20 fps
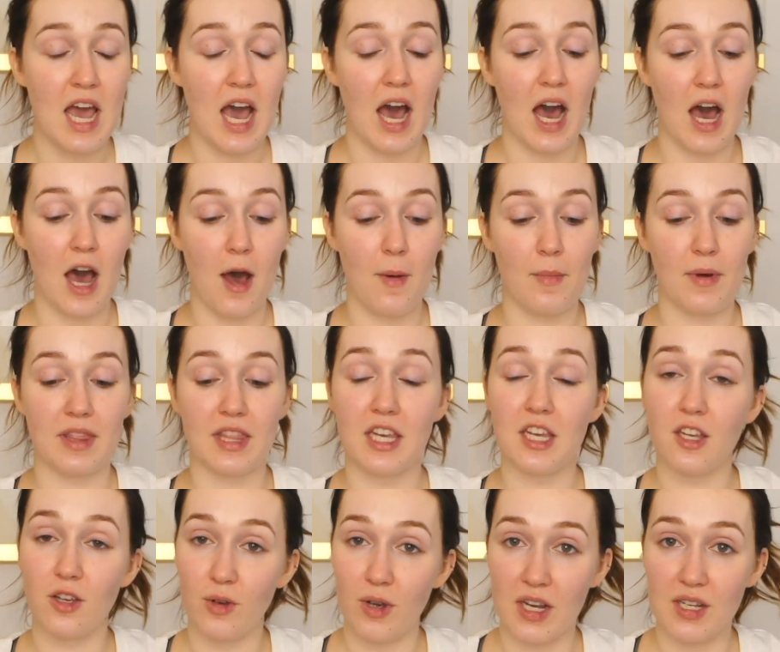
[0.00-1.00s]
But
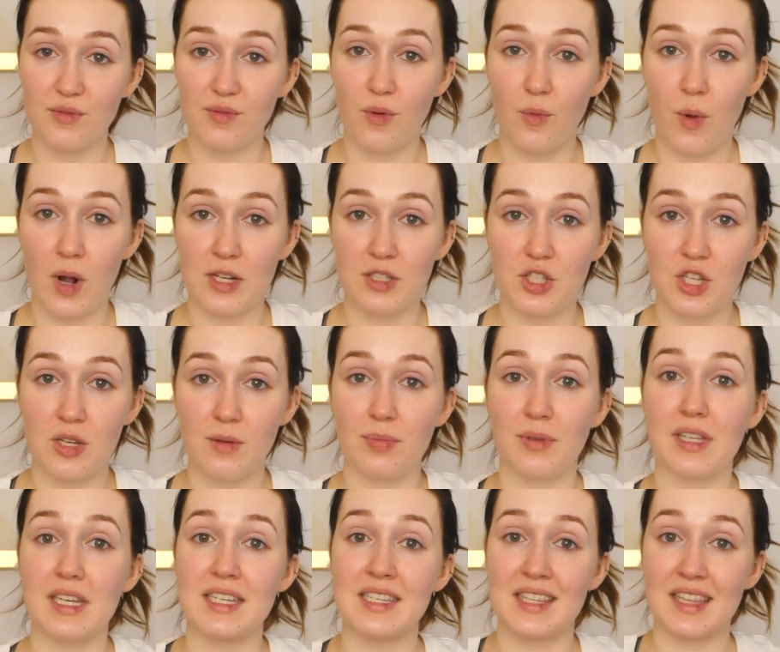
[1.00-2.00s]
thank you guys for watching.
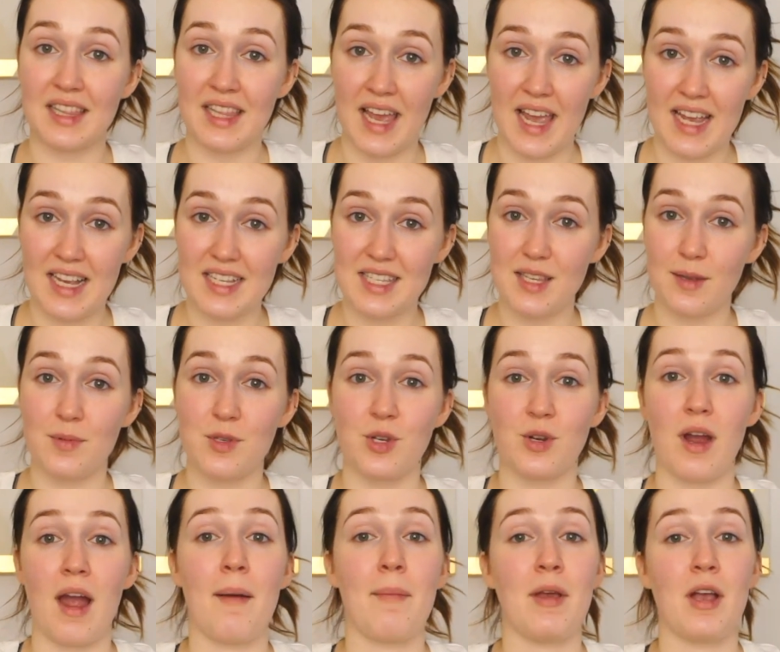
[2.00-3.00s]
Please like,
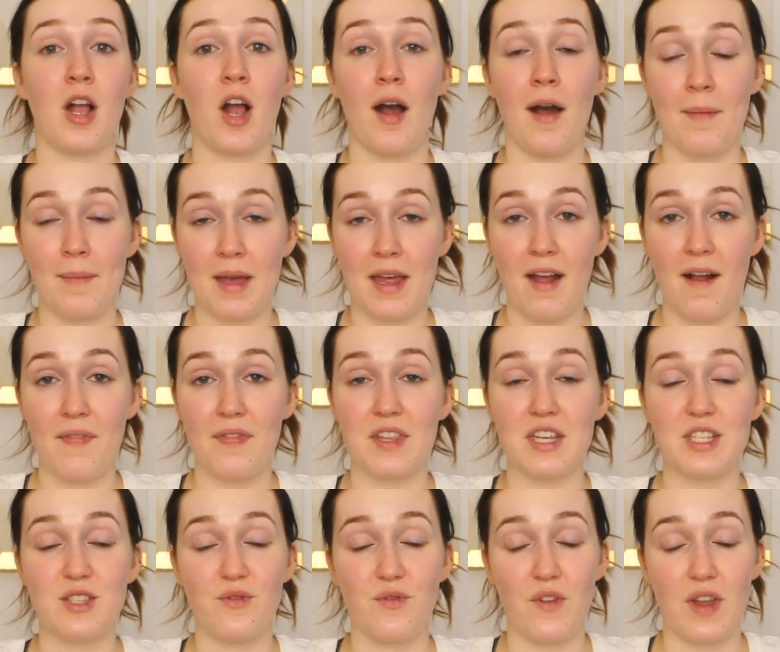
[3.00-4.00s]
subscribe, and comment on
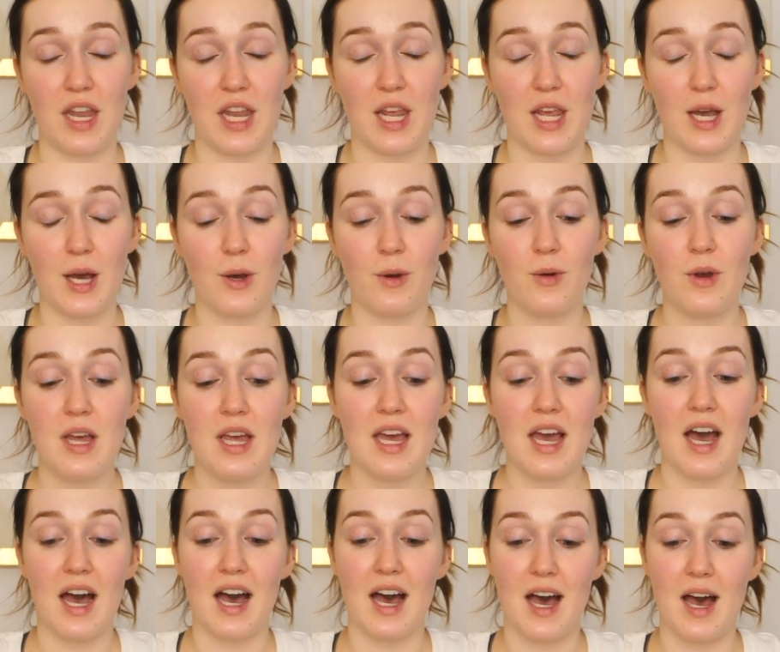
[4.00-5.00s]
this video.
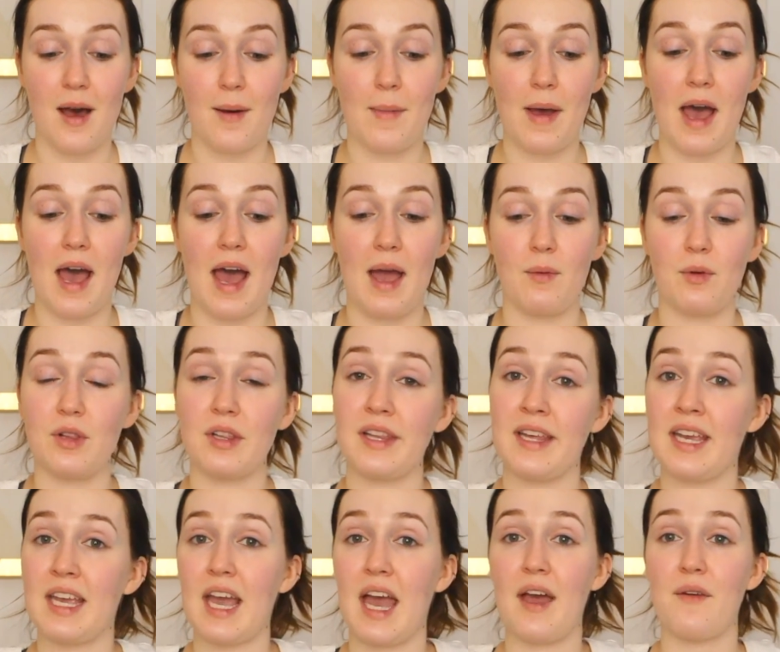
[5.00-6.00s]
I will
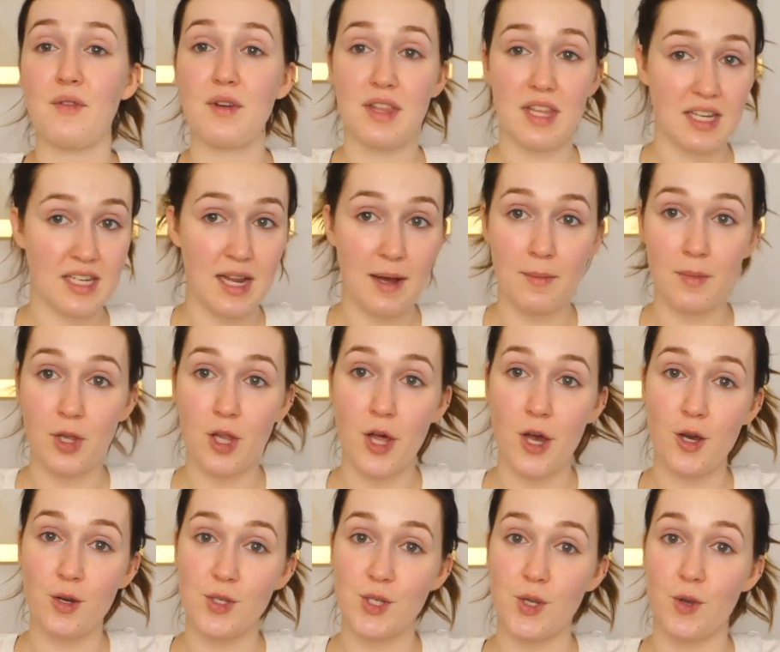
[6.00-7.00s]
link everything down
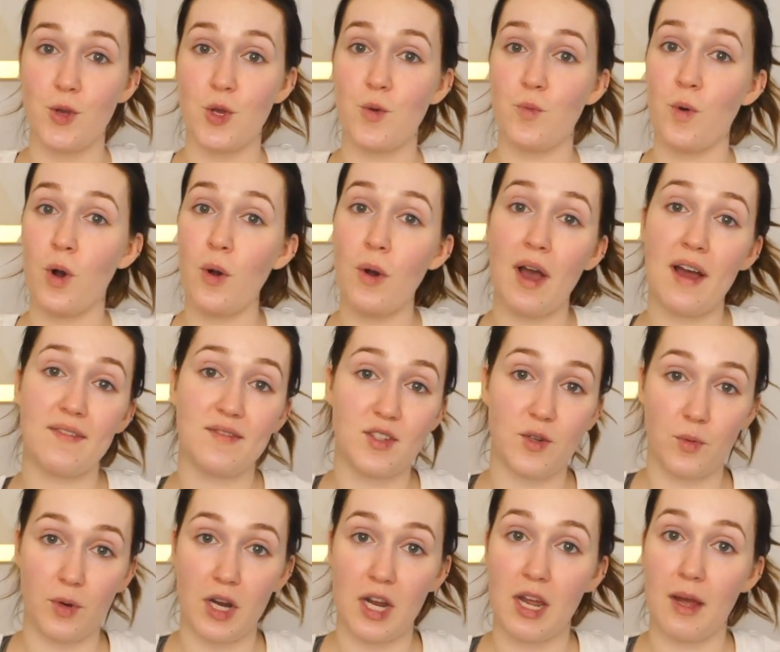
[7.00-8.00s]
below, so you won't have
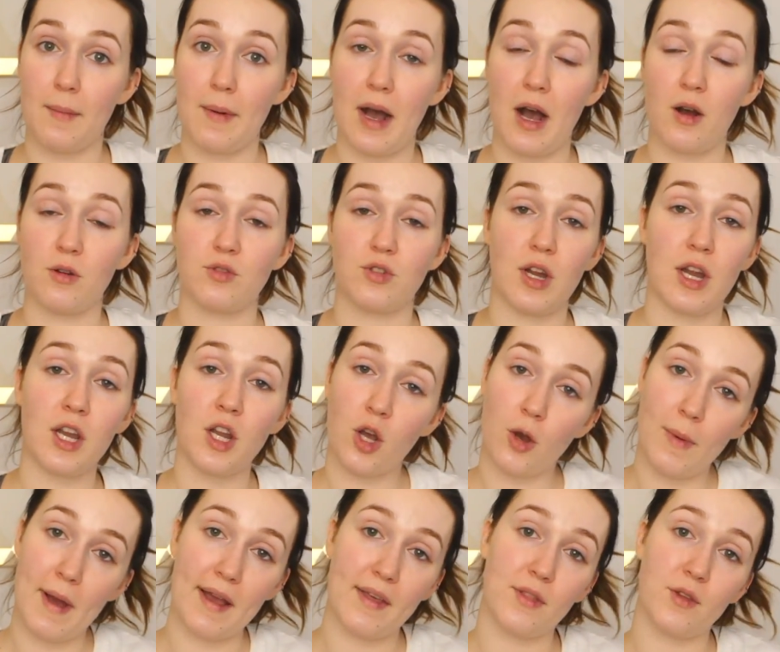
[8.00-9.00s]
to worry about trying to
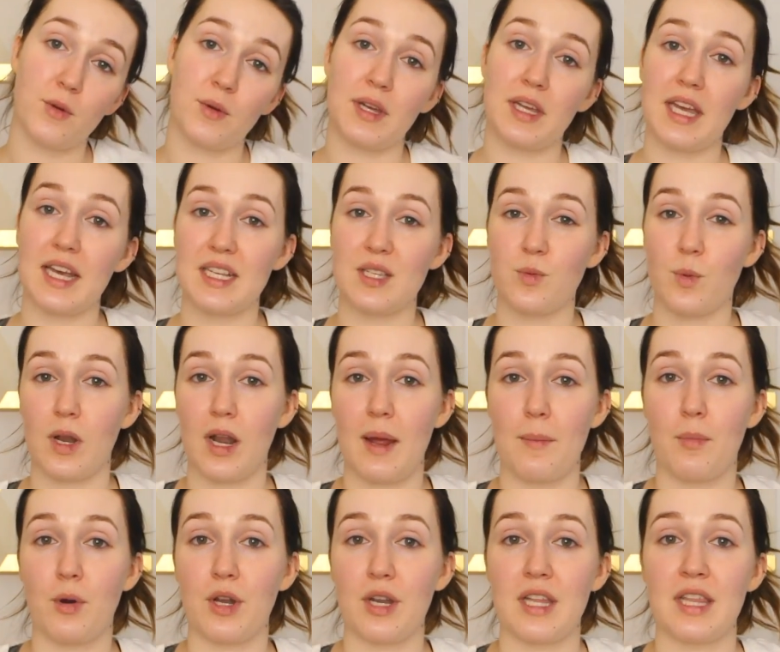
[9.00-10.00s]
go back through and guess what
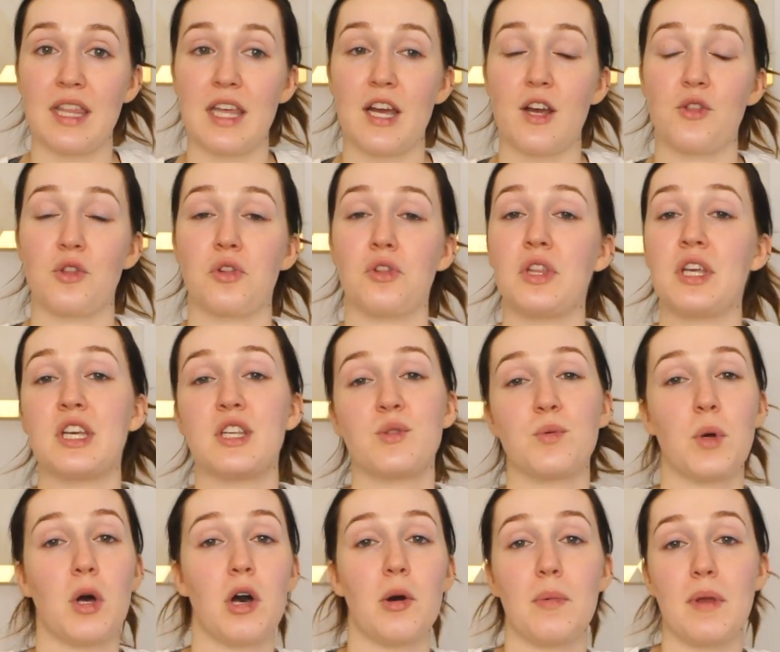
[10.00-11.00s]
I put in there. The links
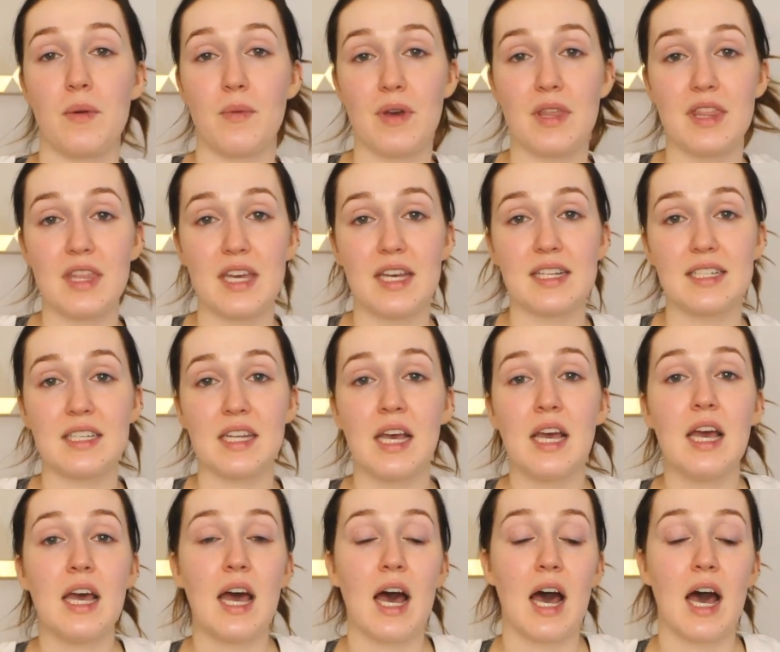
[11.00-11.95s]
will all be with it.